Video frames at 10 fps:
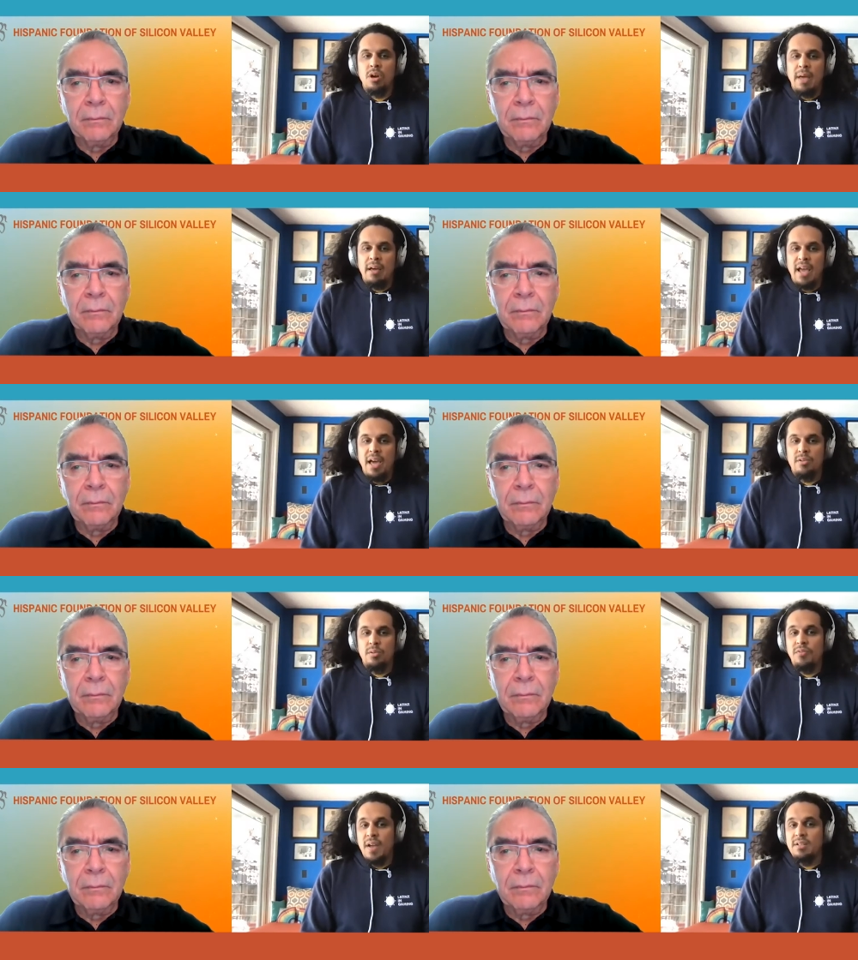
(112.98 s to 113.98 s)
Speaker 1: about how to
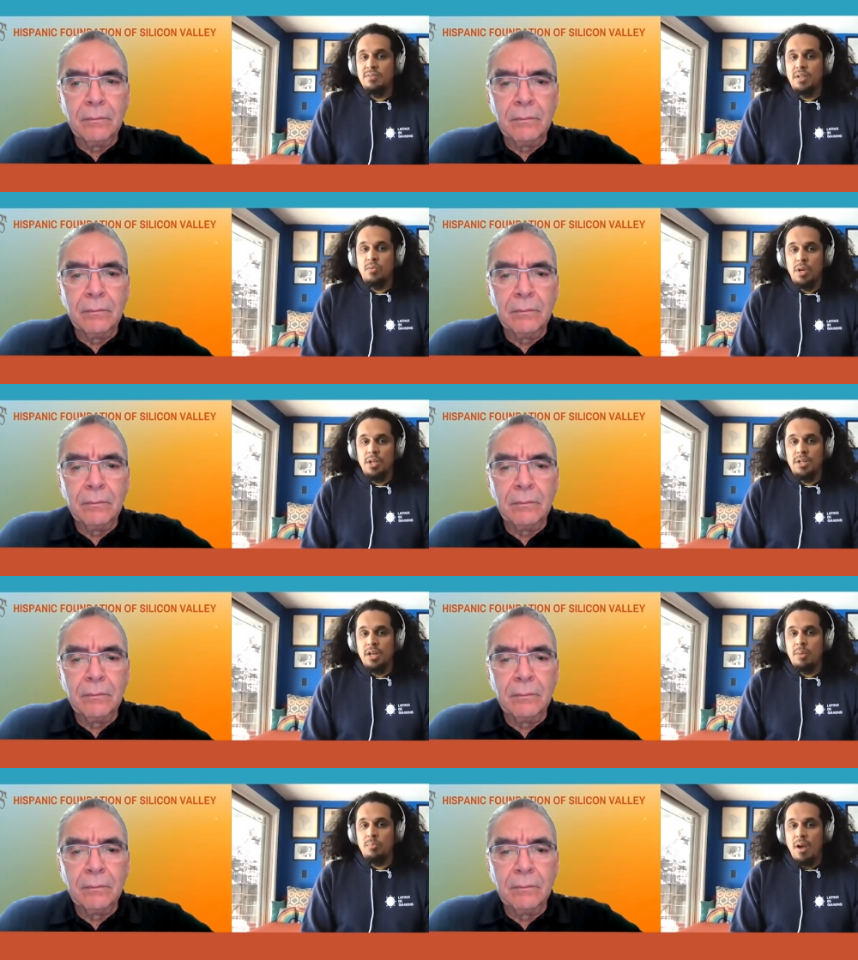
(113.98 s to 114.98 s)
effectively run a
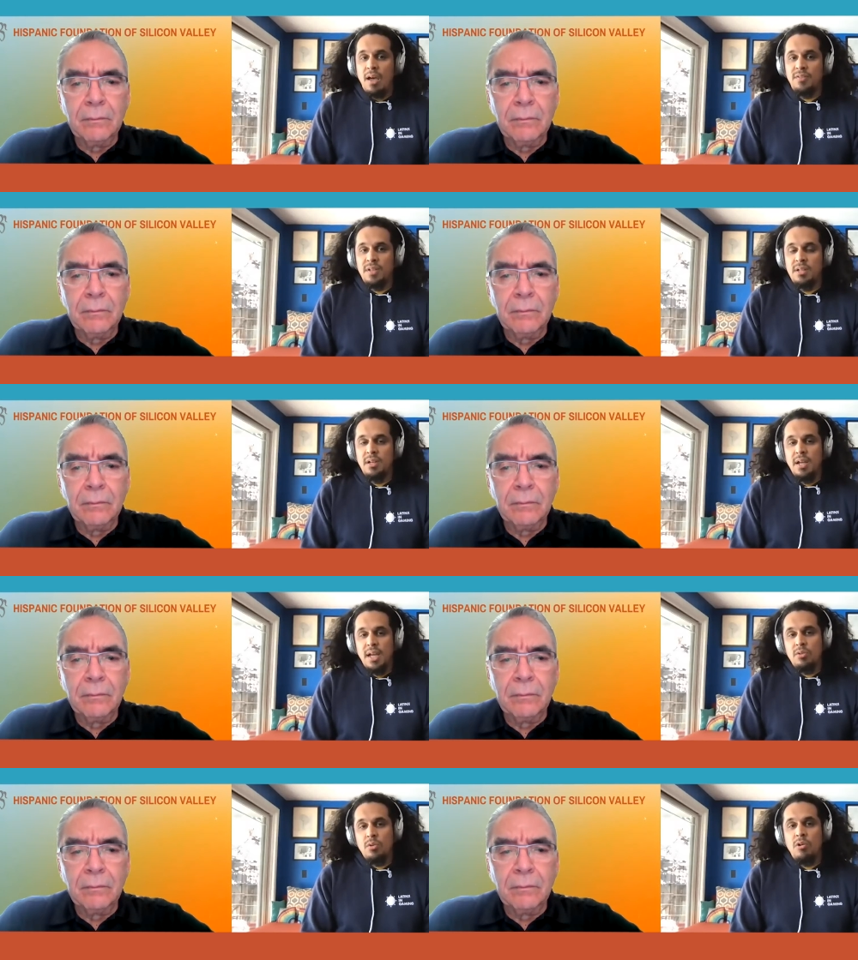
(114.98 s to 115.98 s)
nonprofit
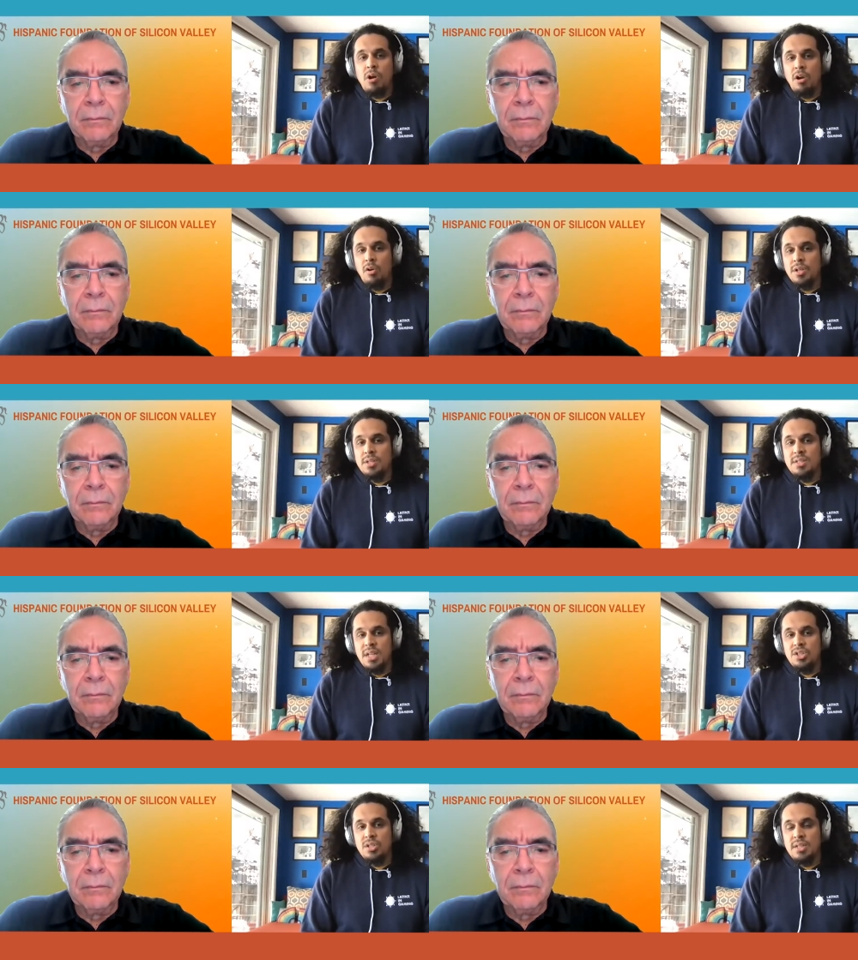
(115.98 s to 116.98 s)
and grow our
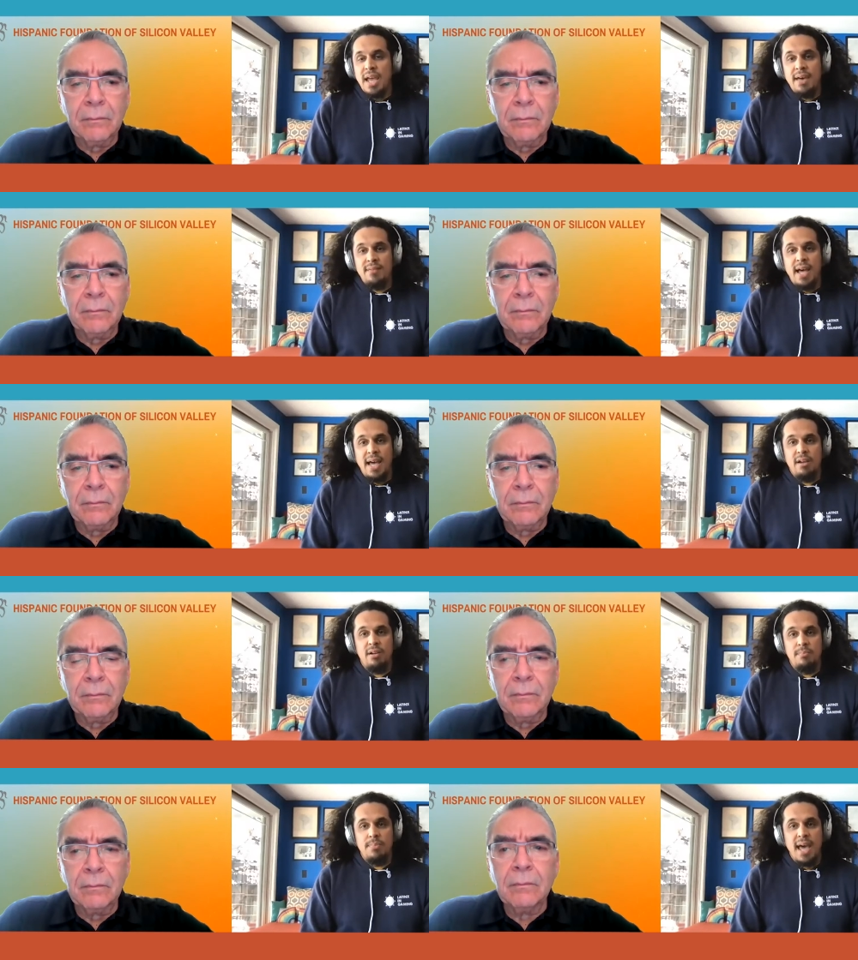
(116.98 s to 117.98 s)
organization to have a higher
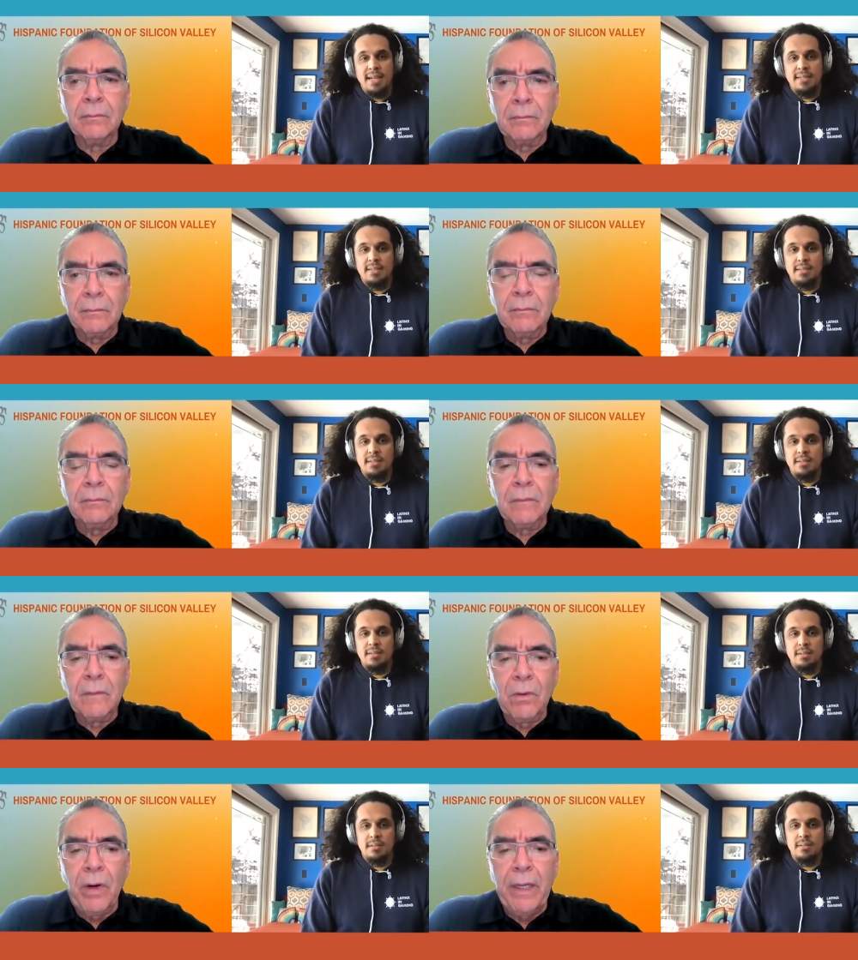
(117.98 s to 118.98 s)
impact.
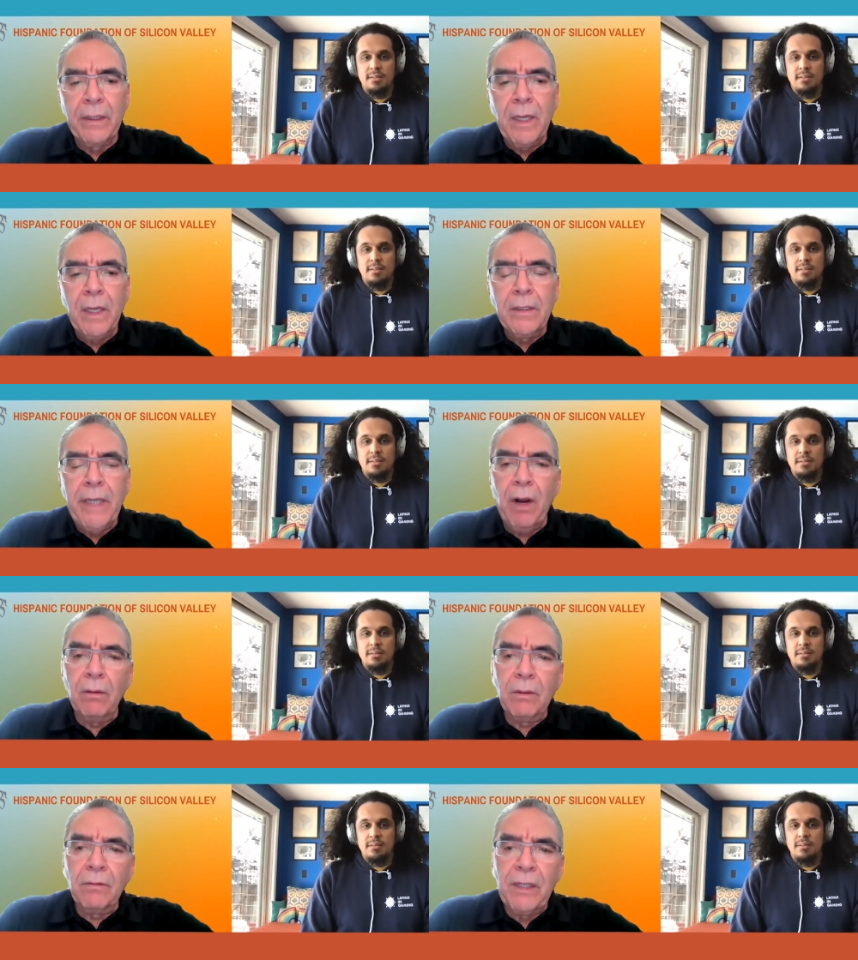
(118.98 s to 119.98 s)
Speaker 2: Great.
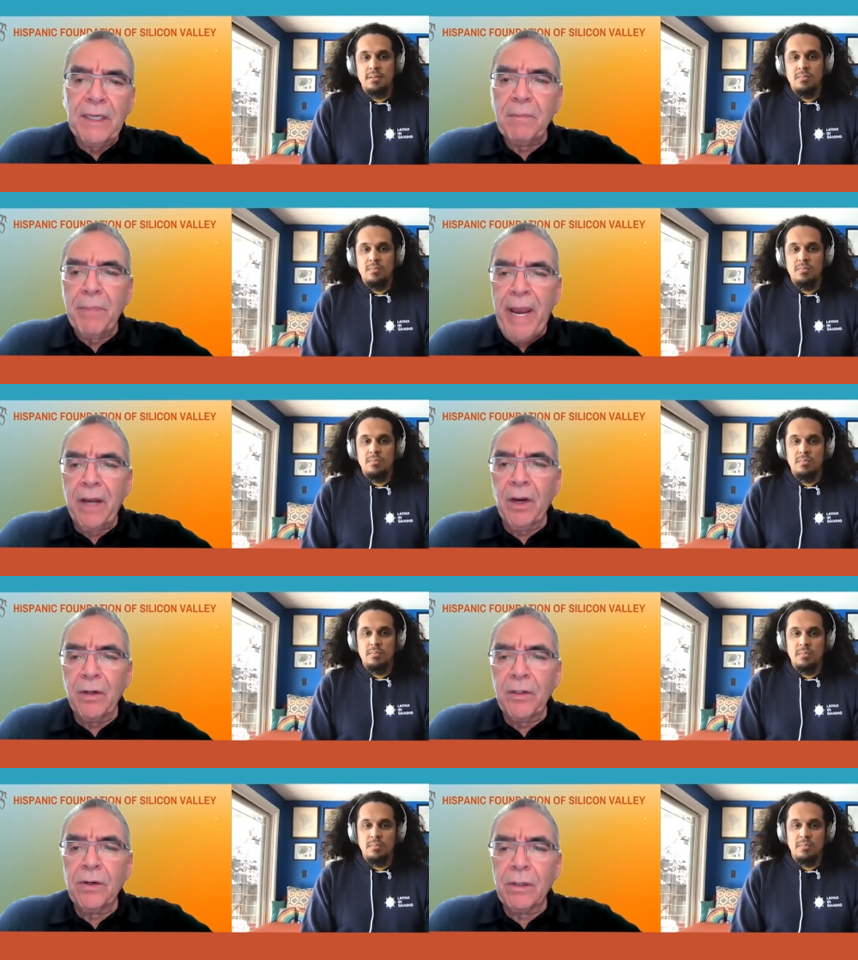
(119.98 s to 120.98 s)
Now, thinking
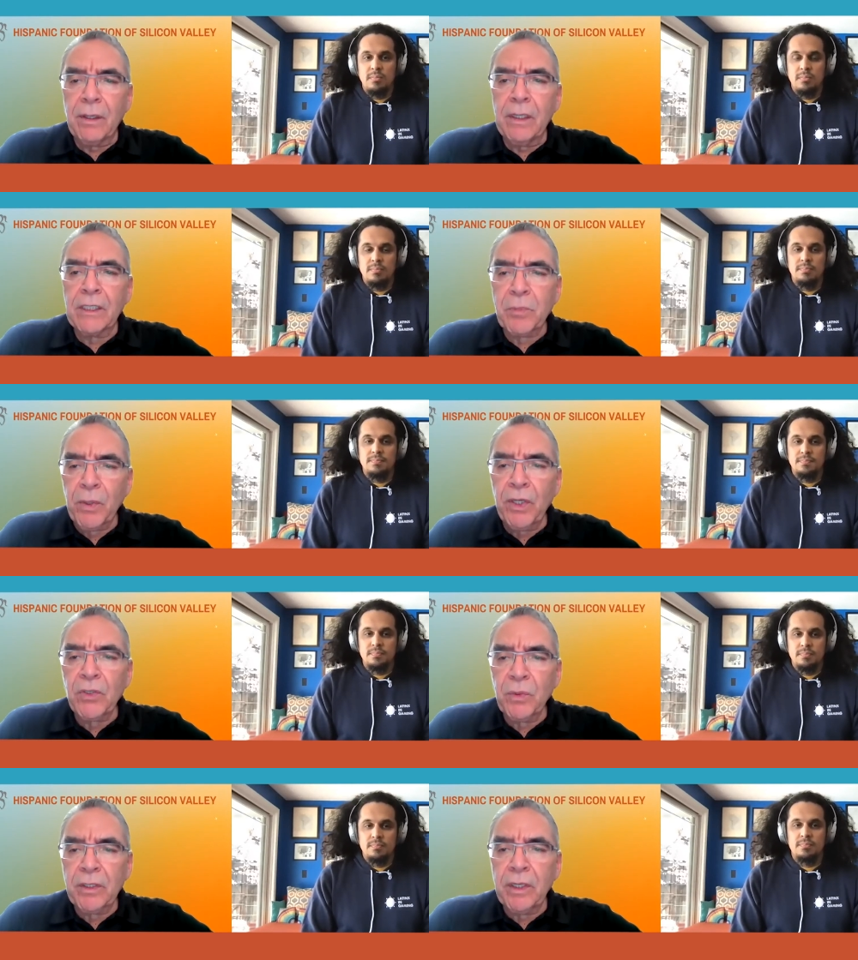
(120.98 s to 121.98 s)
back on your
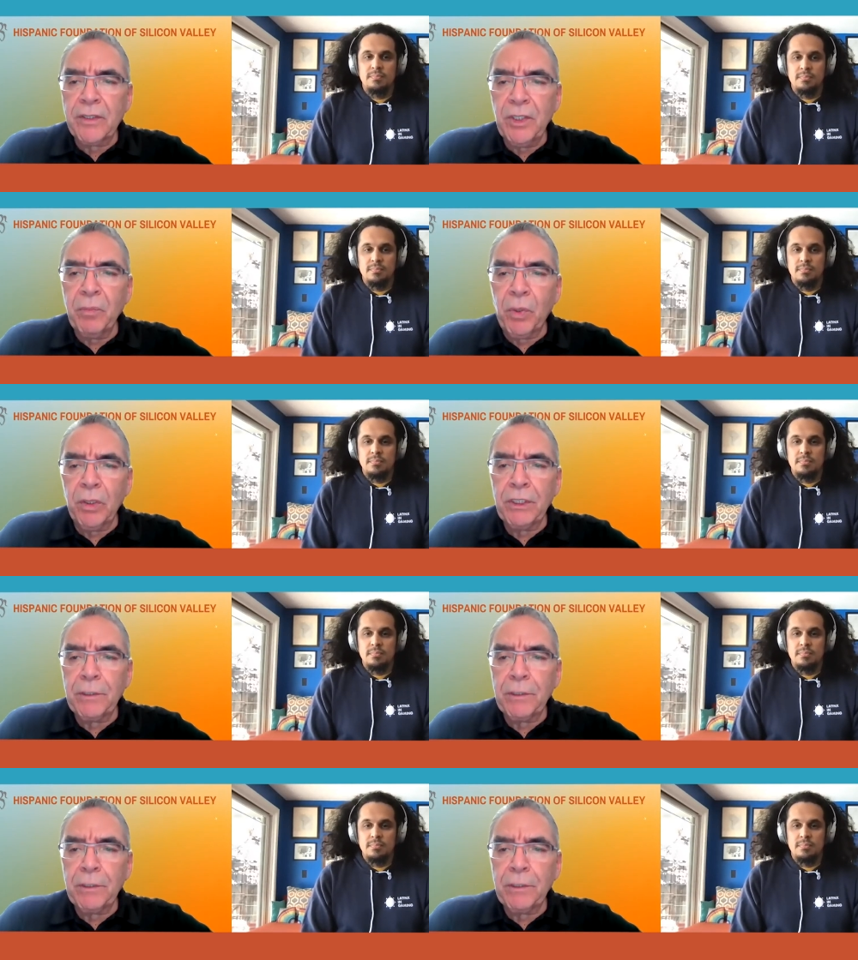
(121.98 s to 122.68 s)
experience with the Latino Board